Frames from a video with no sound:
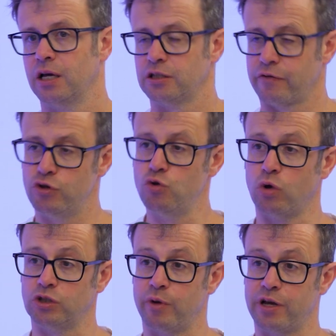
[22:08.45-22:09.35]
So if you
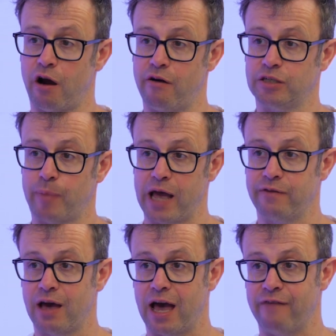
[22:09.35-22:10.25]
want to encourage a
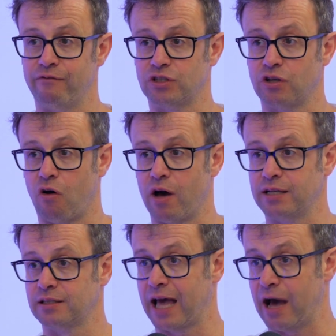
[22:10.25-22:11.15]
behaviour,
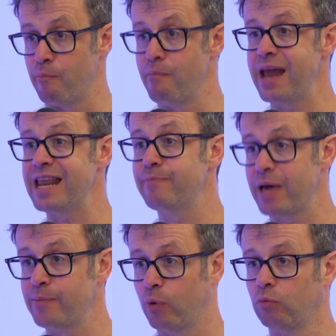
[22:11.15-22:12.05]
emphasise how many
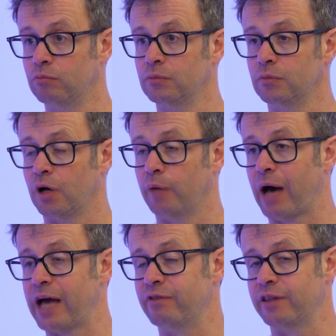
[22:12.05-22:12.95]
people are
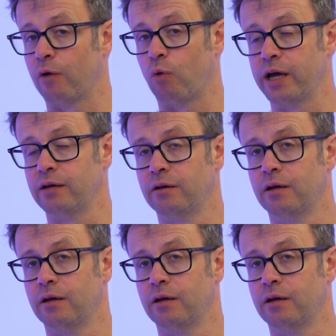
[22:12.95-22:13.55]
behaving in that way.